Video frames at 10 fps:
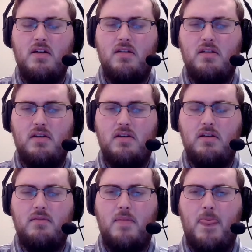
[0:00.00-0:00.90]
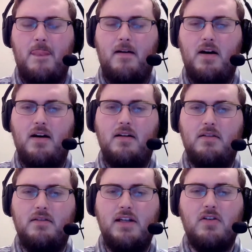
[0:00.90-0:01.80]
the uh,
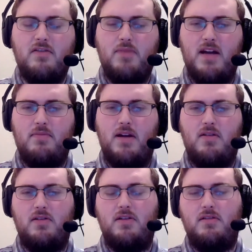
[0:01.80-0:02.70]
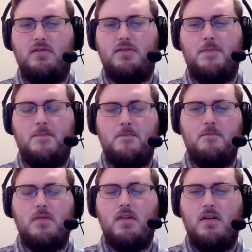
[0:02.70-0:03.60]
leader of Planned Parenthood,
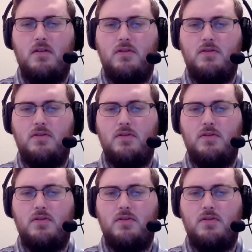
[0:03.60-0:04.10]
who